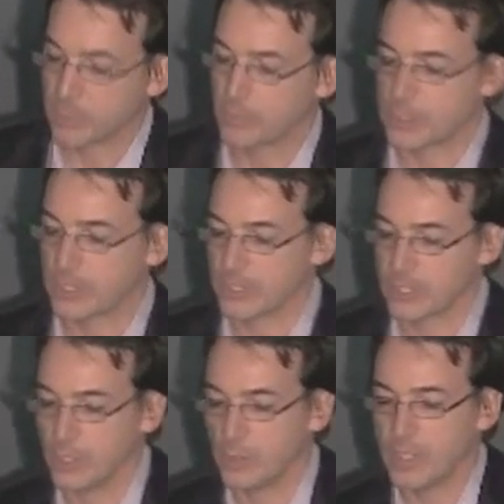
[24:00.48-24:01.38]
Well,
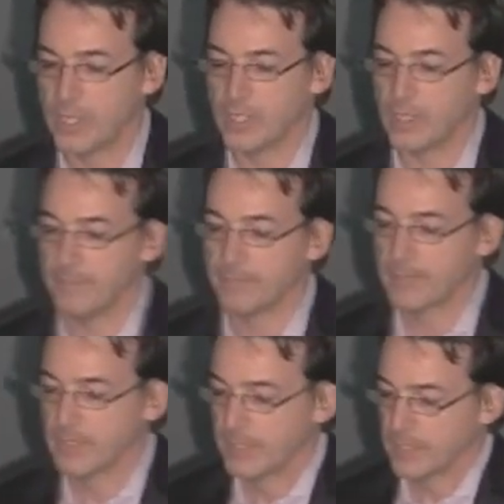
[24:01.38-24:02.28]
that's a good question.
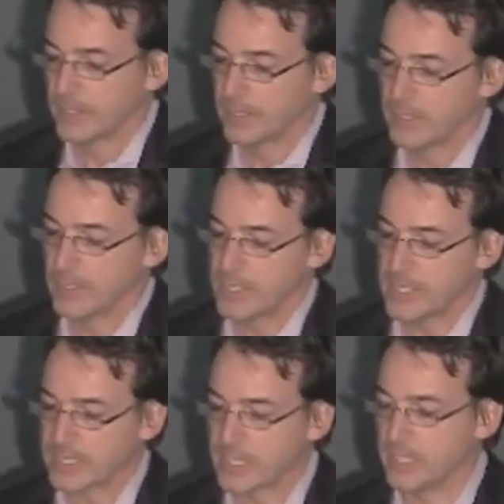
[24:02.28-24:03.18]
So
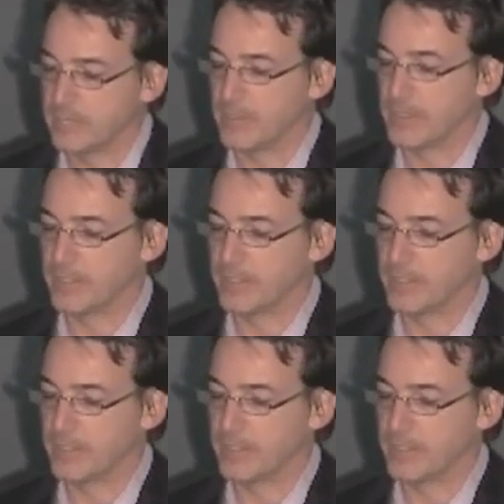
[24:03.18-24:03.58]
he's